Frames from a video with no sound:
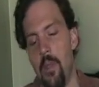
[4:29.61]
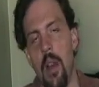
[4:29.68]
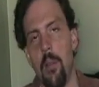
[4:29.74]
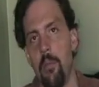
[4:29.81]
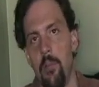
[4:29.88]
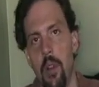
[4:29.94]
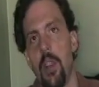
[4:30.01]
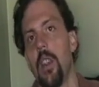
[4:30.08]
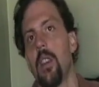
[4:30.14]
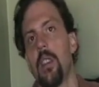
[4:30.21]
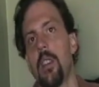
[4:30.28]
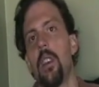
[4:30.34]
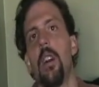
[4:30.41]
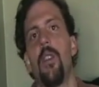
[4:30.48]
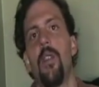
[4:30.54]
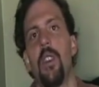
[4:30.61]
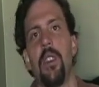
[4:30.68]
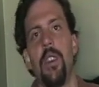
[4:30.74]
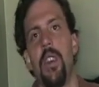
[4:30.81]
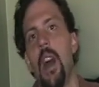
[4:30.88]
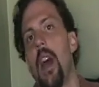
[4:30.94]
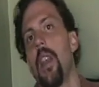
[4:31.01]
I'm booking stuff that's
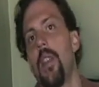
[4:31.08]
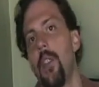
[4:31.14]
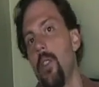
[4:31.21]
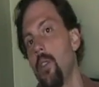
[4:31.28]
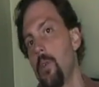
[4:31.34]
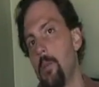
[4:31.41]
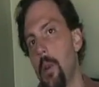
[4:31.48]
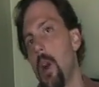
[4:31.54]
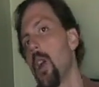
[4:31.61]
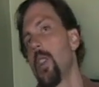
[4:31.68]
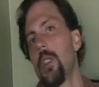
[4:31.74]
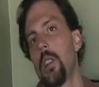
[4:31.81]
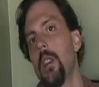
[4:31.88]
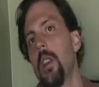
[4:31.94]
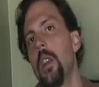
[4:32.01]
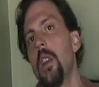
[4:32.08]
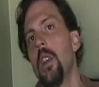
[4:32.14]
not those parts,